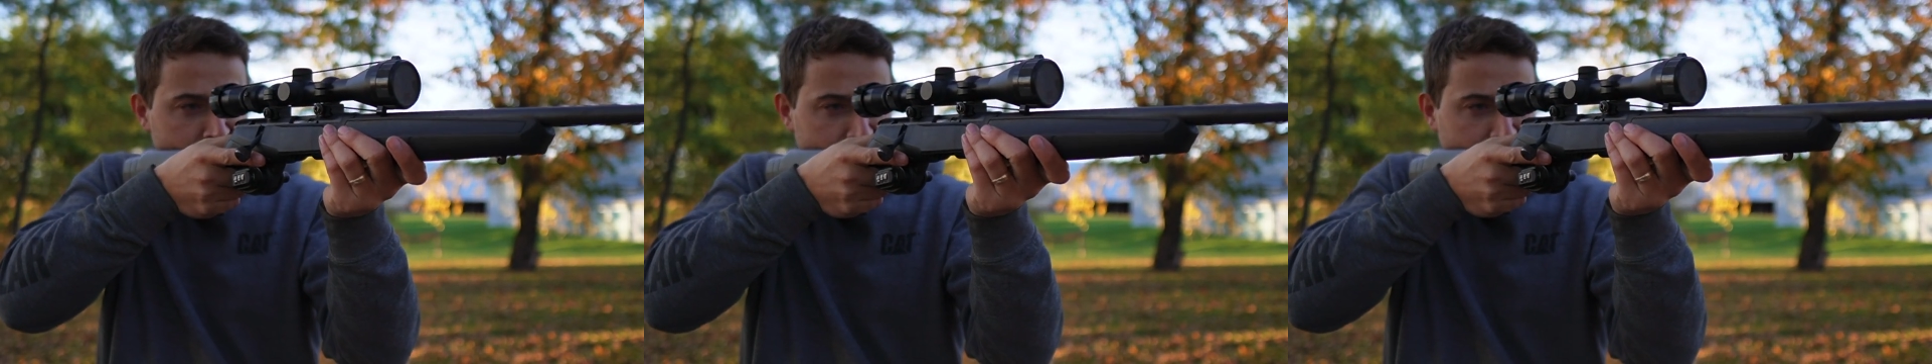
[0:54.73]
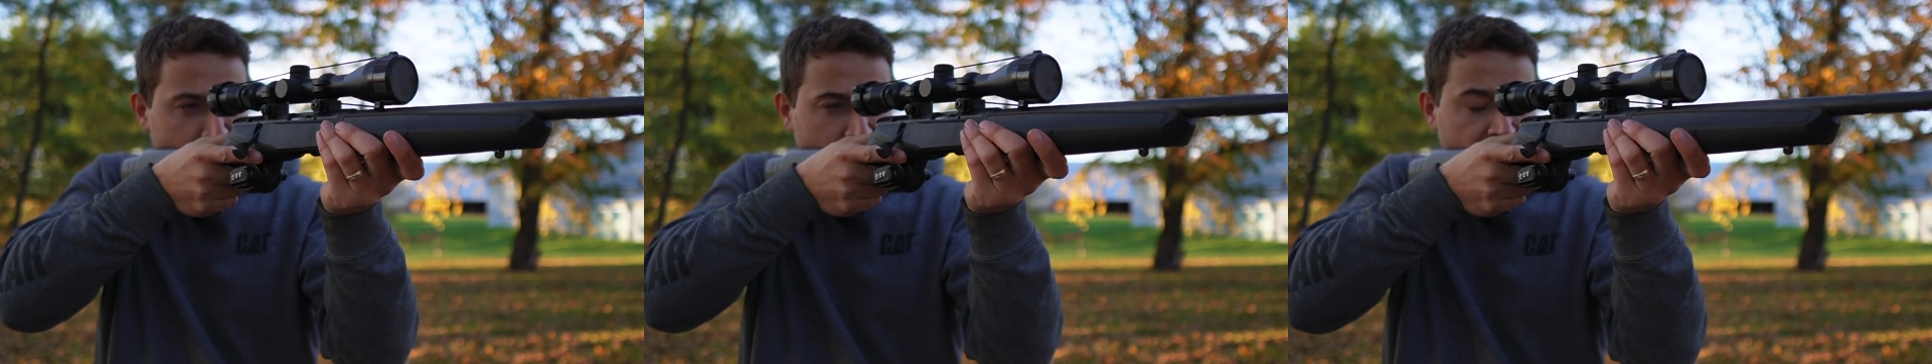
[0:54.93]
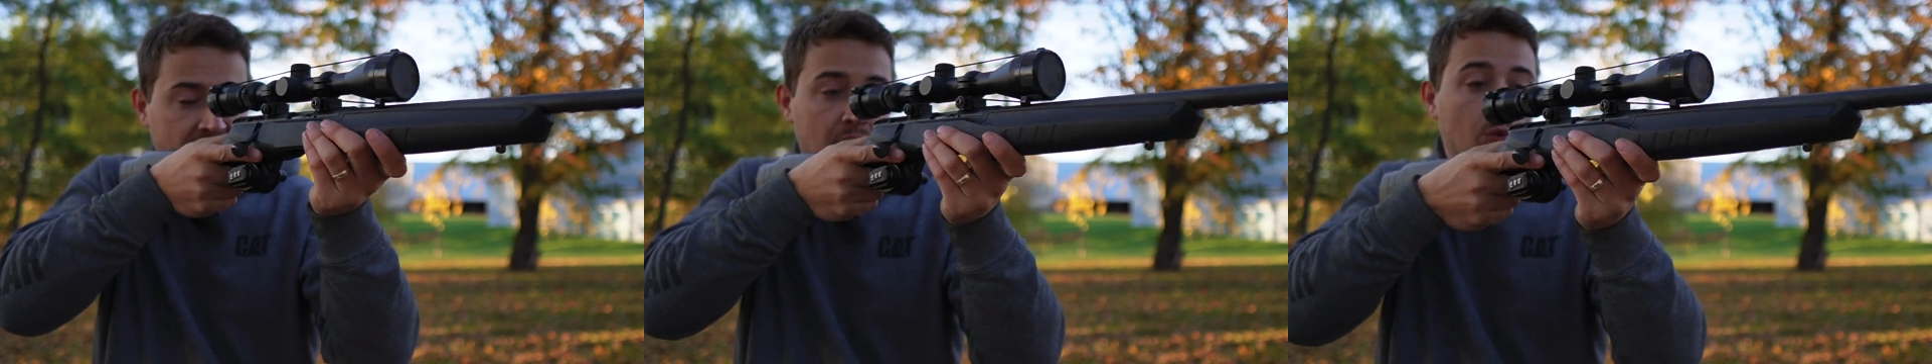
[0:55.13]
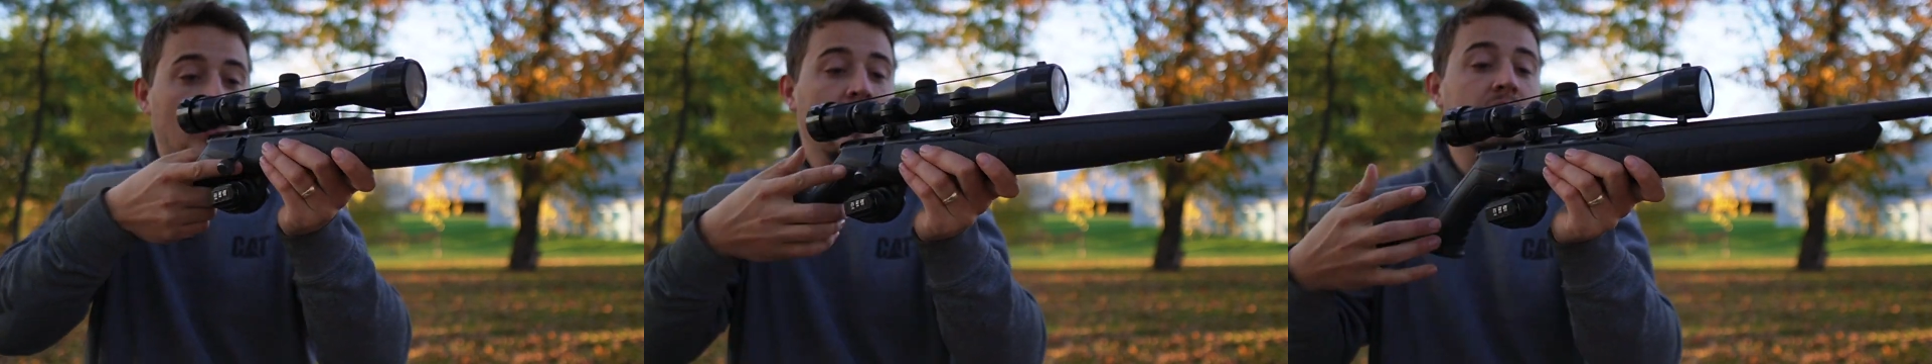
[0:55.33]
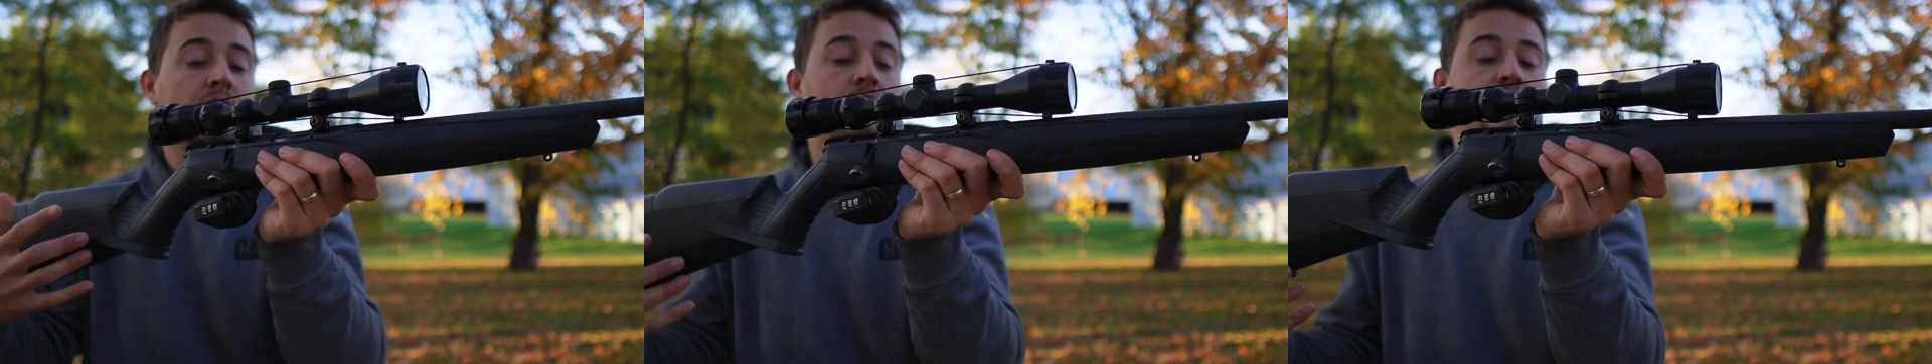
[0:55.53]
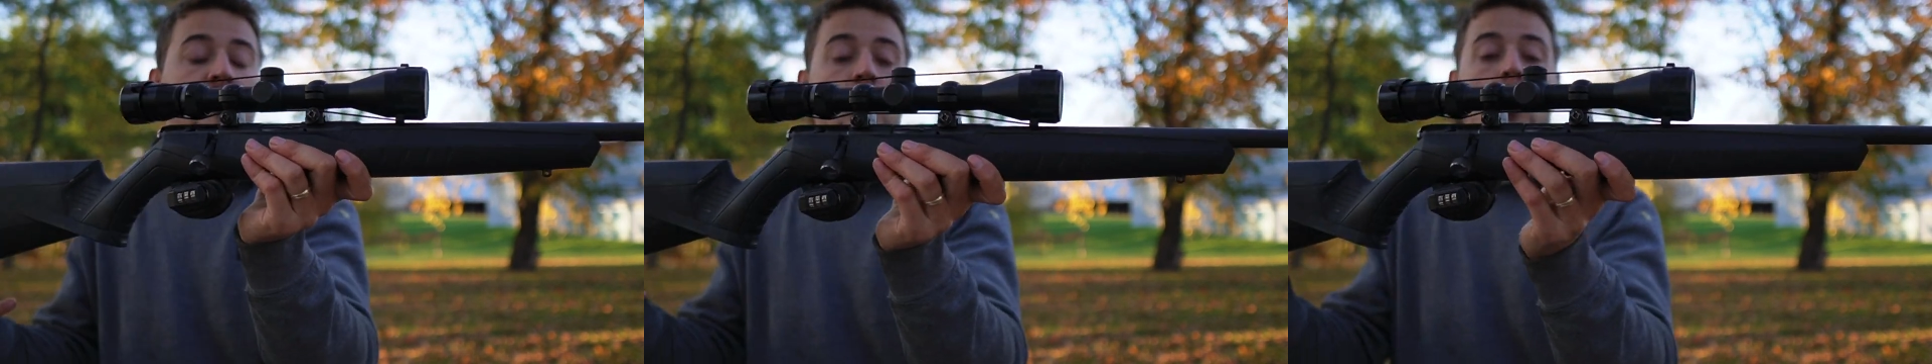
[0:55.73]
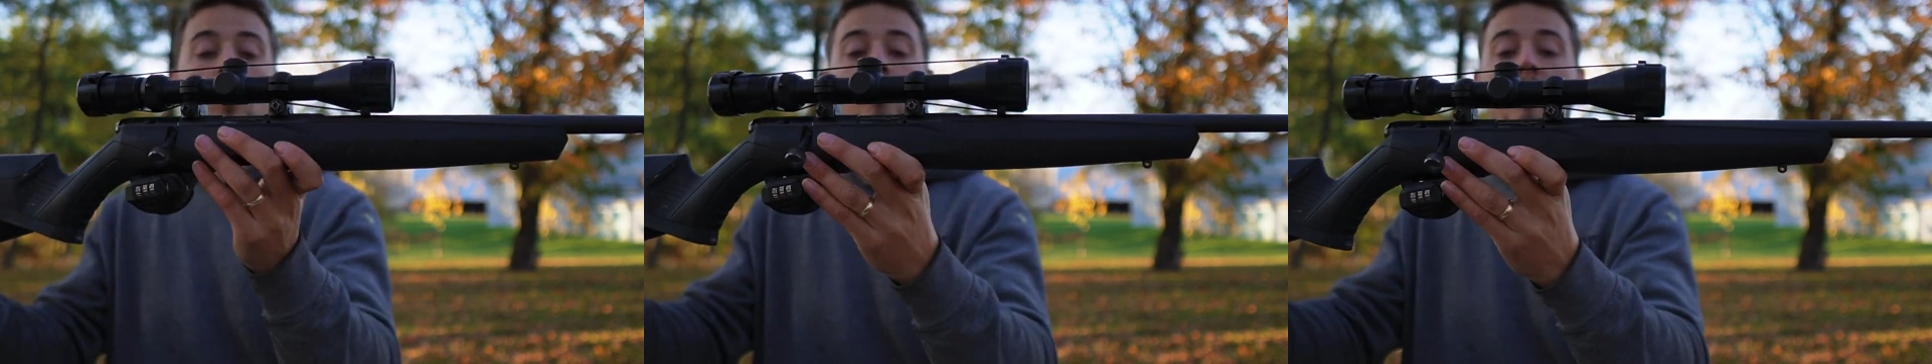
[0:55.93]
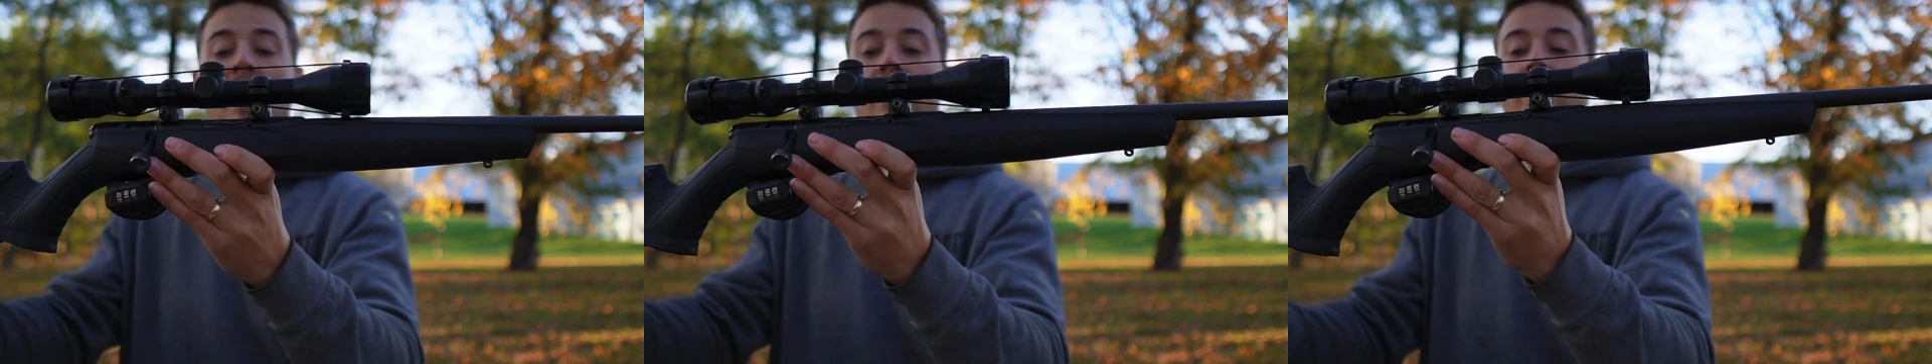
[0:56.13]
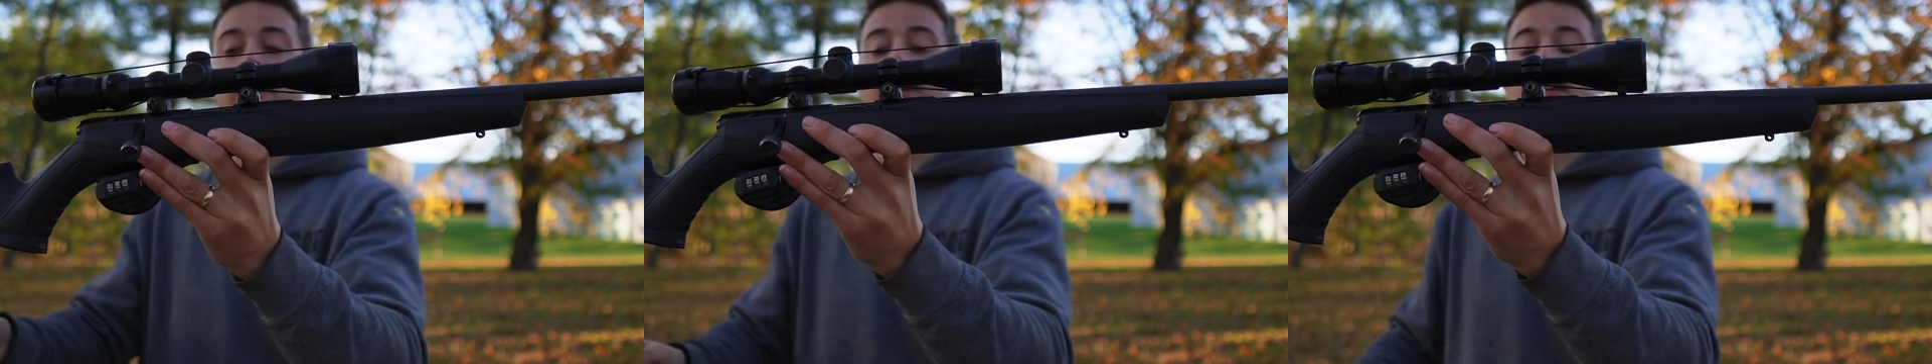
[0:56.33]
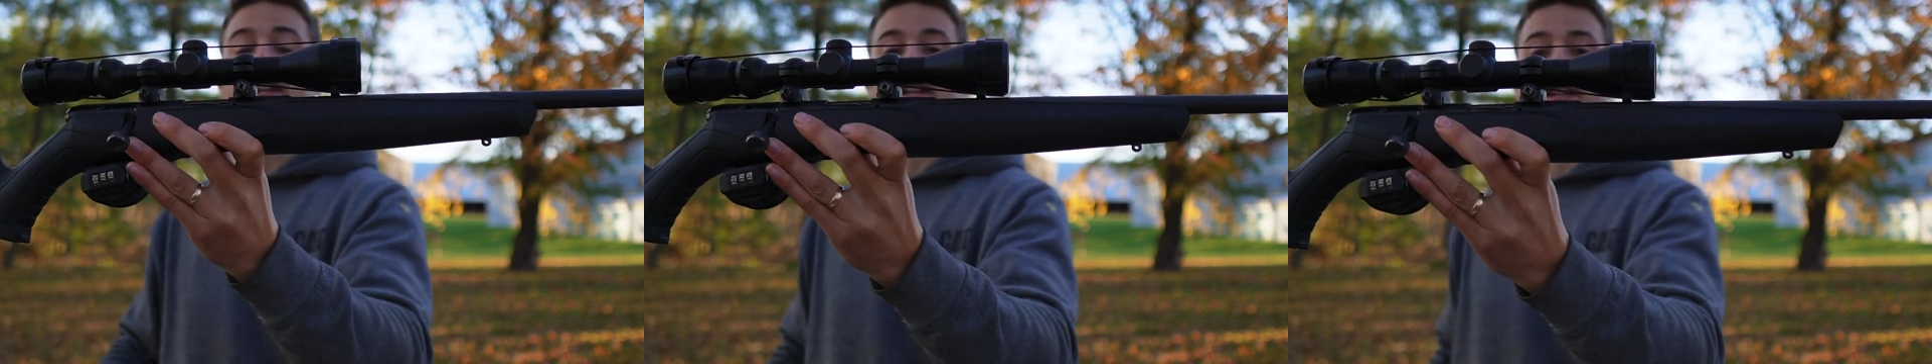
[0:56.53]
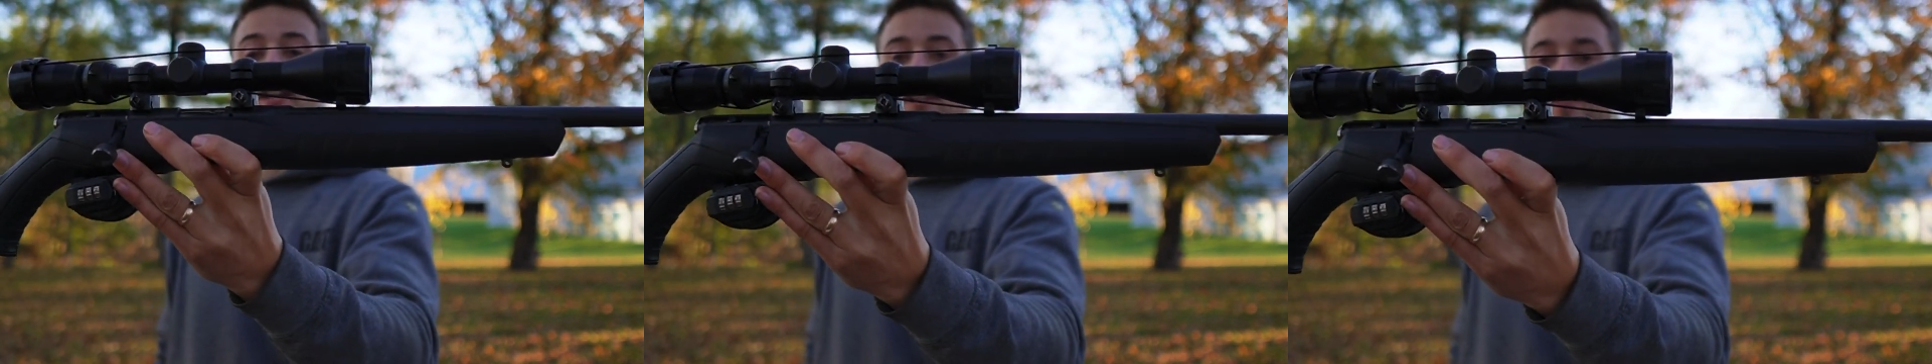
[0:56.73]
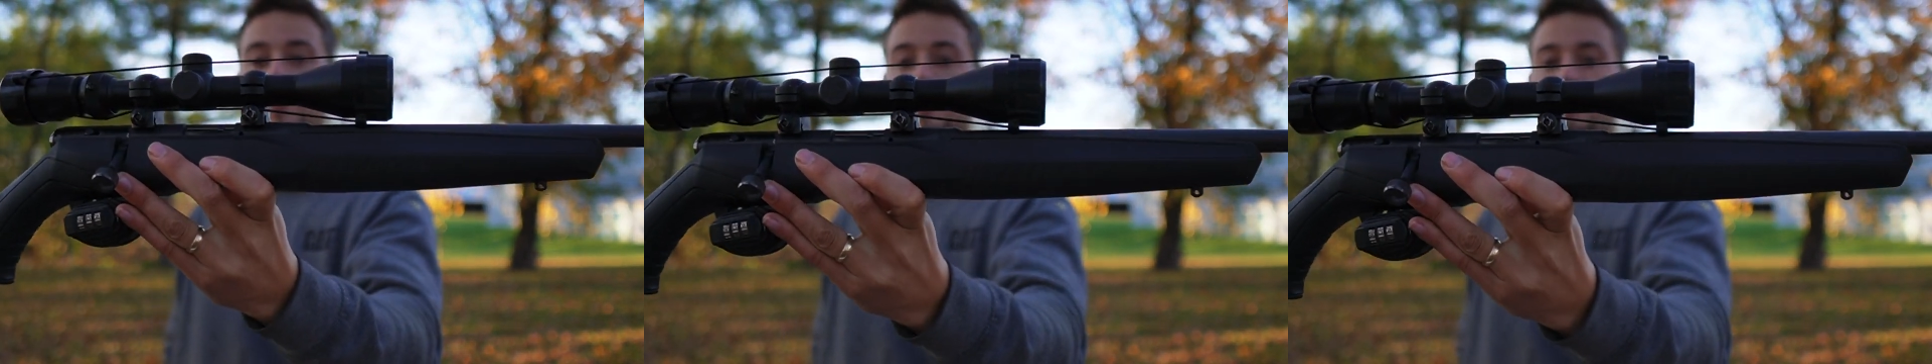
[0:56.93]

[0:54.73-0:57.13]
It's got a Weaver scope mounted, nothing